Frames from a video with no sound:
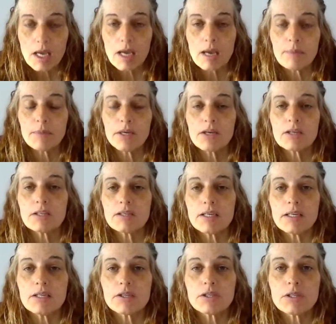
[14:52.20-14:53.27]
Uh, because
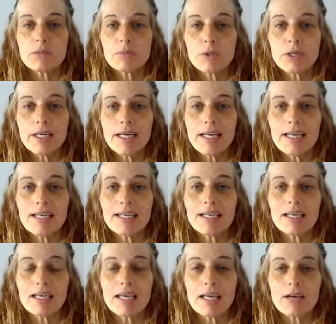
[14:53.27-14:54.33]
each
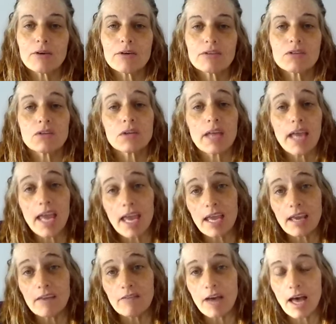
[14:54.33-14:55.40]
Lemurian uh, crystal
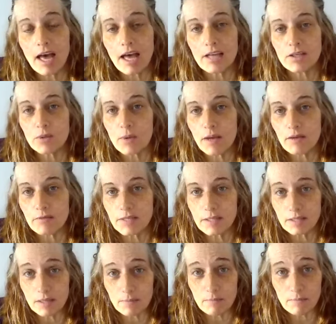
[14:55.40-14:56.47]
cave had 12,
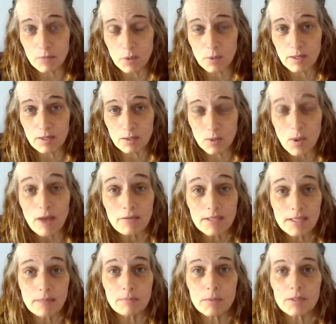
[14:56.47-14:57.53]
12
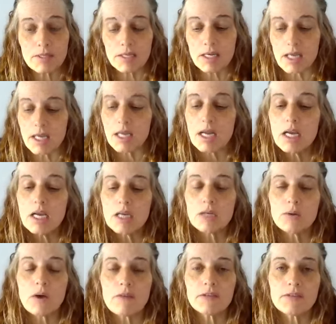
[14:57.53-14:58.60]
symbols in it.
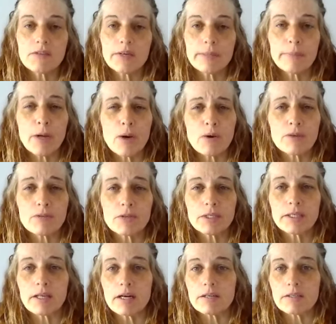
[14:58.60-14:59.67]
12 is very powerful
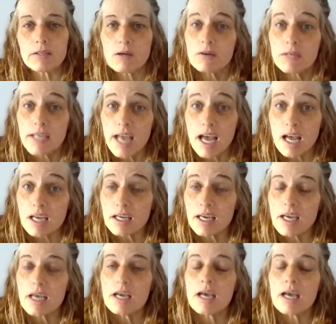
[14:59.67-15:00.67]
in our zodiac.